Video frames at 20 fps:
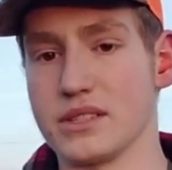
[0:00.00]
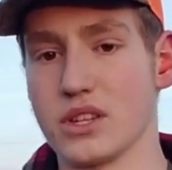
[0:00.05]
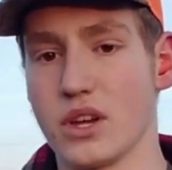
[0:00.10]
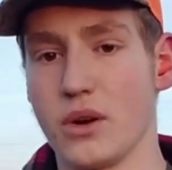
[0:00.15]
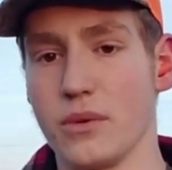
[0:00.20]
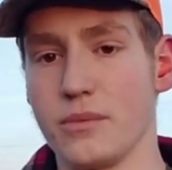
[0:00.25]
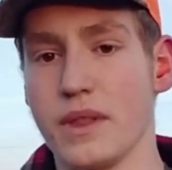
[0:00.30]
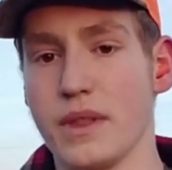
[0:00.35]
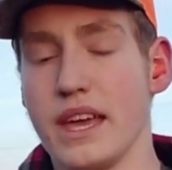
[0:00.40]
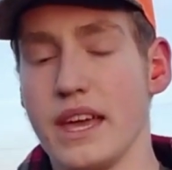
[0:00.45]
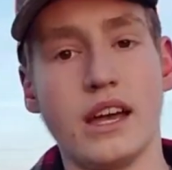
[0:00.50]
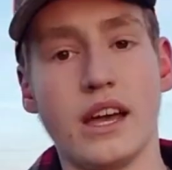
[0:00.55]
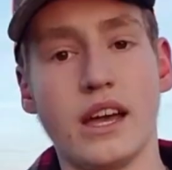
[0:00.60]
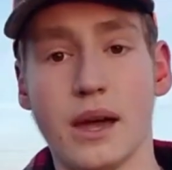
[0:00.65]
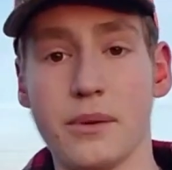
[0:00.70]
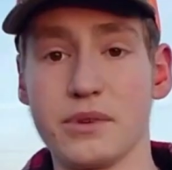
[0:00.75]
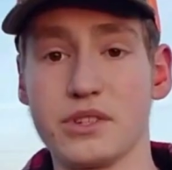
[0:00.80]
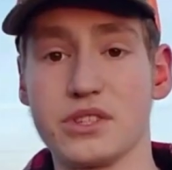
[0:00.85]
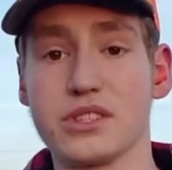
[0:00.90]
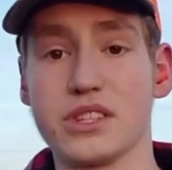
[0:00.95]
So
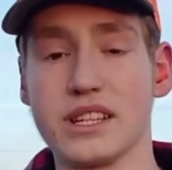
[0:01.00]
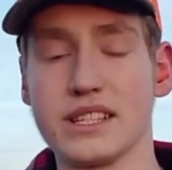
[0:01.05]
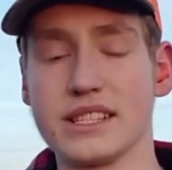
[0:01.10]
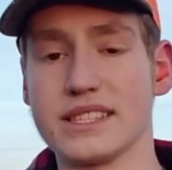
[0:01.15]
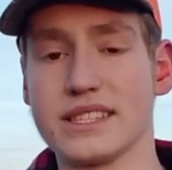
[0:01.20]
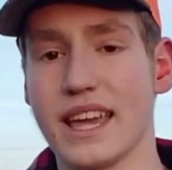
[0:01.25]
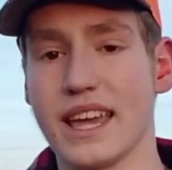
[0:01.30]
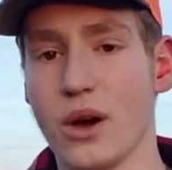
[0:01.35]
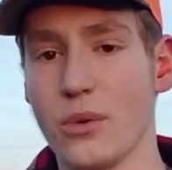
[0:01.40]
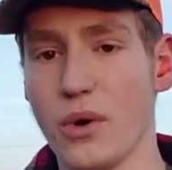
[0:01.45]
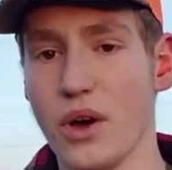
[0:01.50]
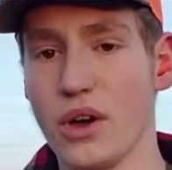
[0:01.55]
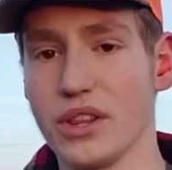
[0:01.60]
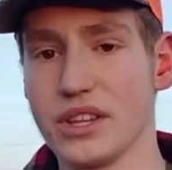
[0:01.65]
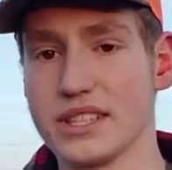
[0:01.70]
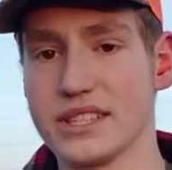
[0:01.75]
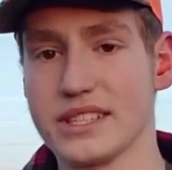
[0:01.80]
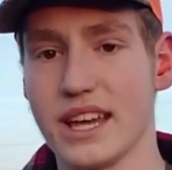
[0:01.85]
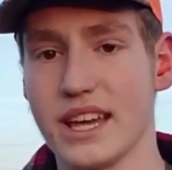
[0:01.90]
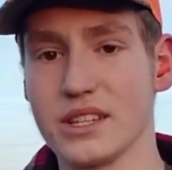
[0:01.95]
I'm interested in seeing how well
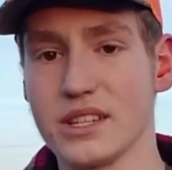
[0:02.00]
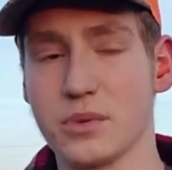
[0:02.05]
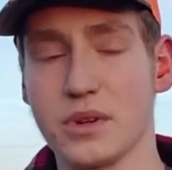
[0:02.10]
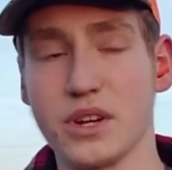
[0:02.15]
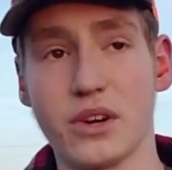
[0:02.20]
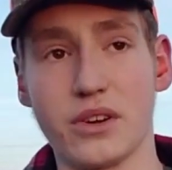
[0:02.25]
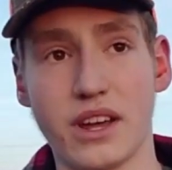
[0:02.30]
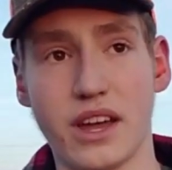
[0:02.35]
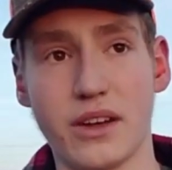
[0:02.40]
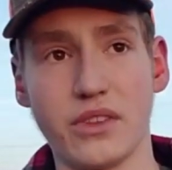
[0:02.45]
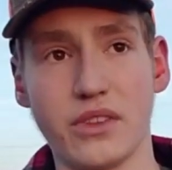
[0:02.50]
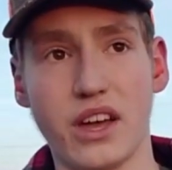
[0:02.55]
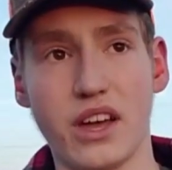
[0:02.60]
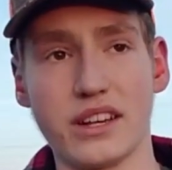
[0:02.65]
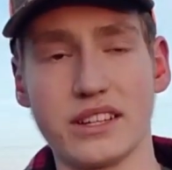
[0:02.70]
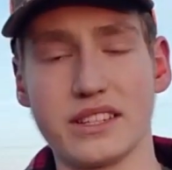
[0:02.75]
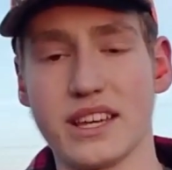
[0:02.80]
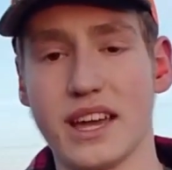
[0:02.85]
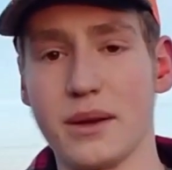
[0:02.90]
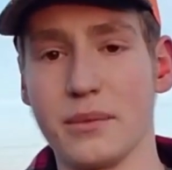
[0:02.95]
this does. We don't have a
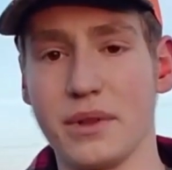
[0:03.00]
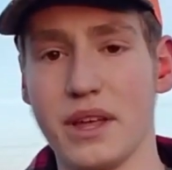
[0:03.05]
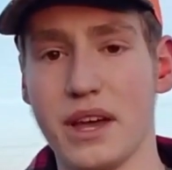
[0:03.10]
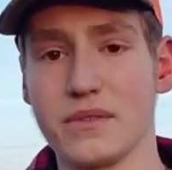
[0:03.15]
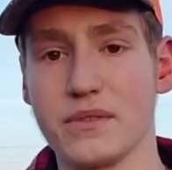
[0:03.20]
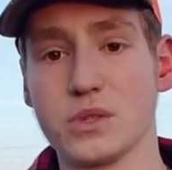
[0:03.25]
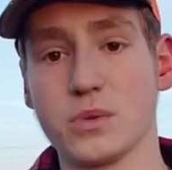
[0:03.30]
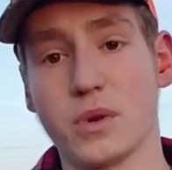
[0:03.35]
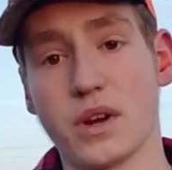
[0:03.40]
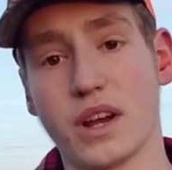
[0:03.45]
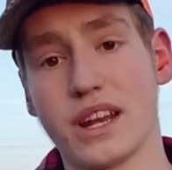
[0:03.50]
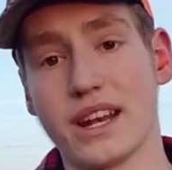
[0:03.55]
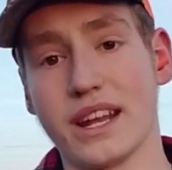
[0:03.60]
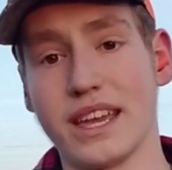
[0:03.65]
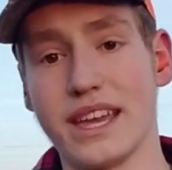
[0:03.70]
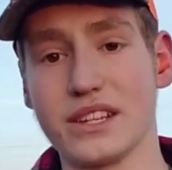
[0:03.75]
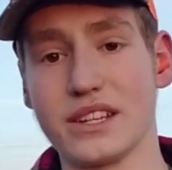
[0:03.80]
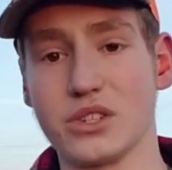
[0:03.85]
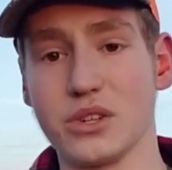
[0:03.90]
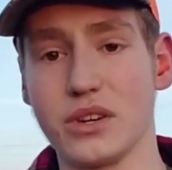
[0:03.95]
lot of time left, so we're going to
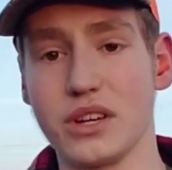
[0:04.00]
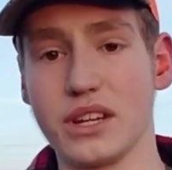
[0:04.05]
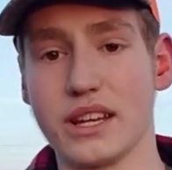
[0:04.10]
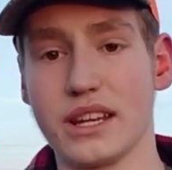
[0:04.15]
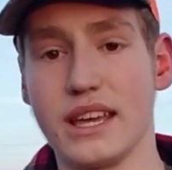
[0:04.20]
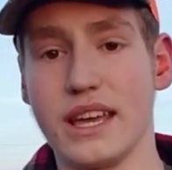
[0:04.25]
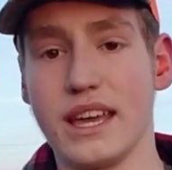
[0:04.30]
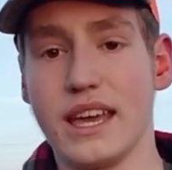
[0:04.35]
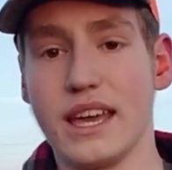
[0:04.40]
get to it.